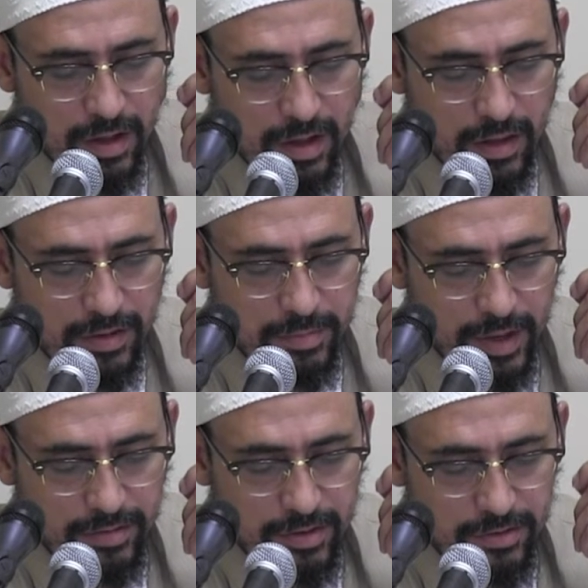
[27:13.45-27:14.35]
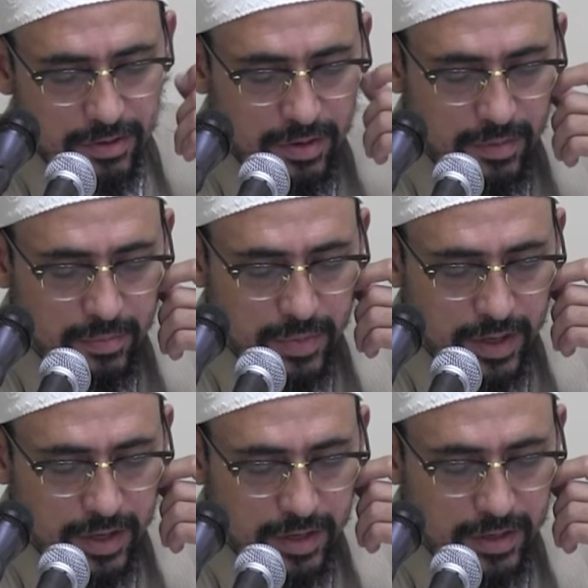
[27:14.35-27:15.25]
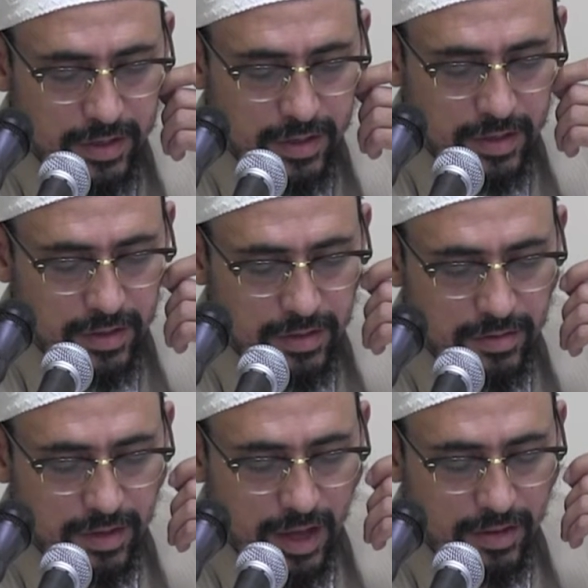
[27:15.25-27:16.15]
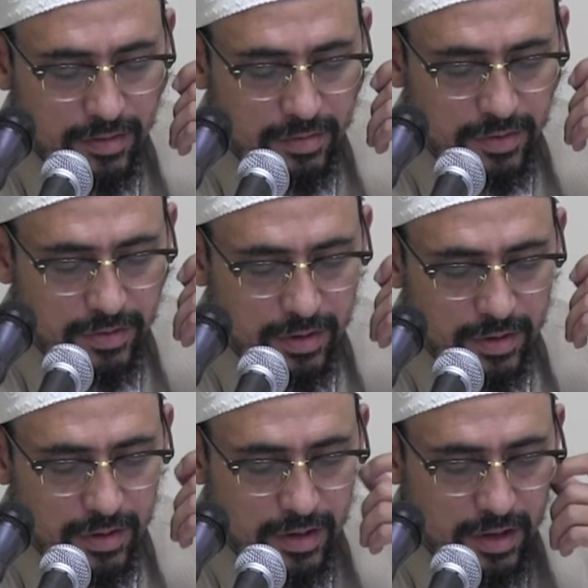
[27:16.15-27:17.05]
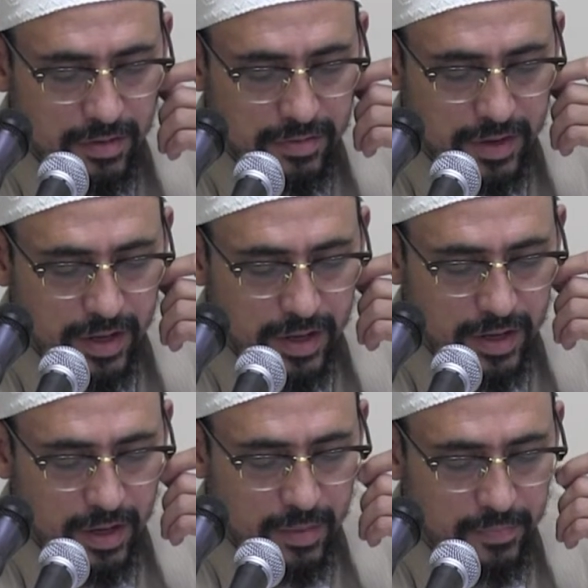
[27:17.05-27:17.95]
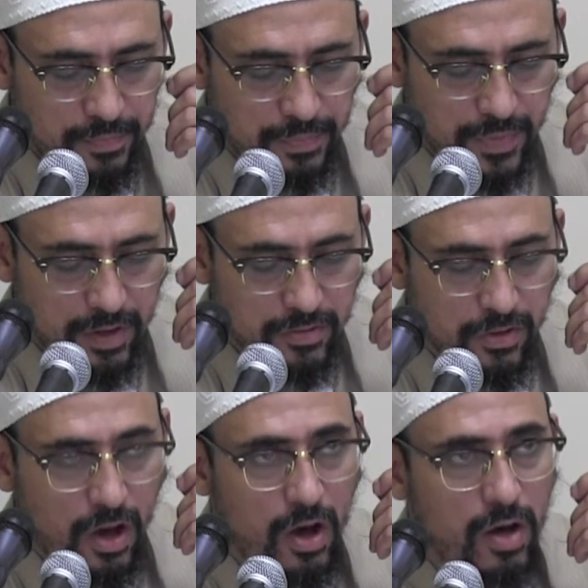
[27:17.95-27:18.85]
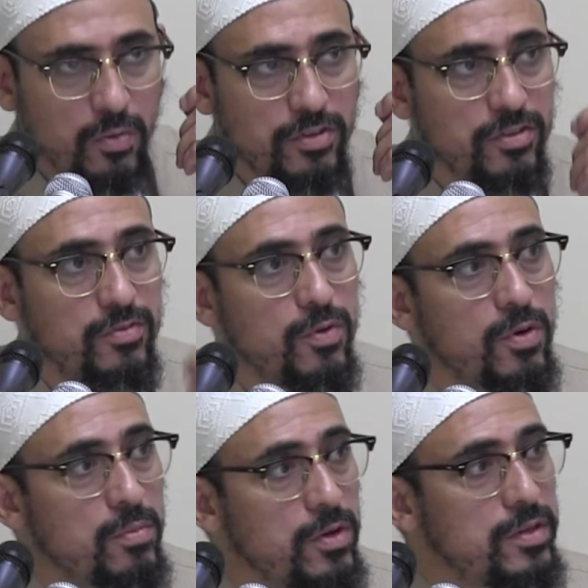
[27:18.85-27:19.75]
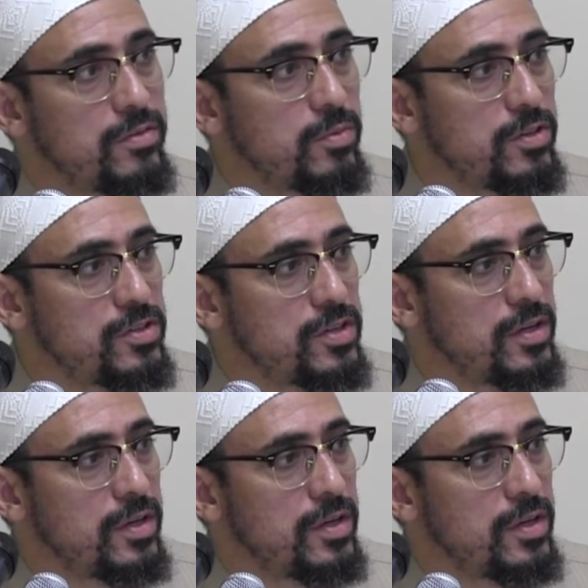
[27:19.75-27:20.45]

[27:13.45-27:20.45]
Allah's Messenger made the zakat al-fitr of a saw, which is 4 muds, which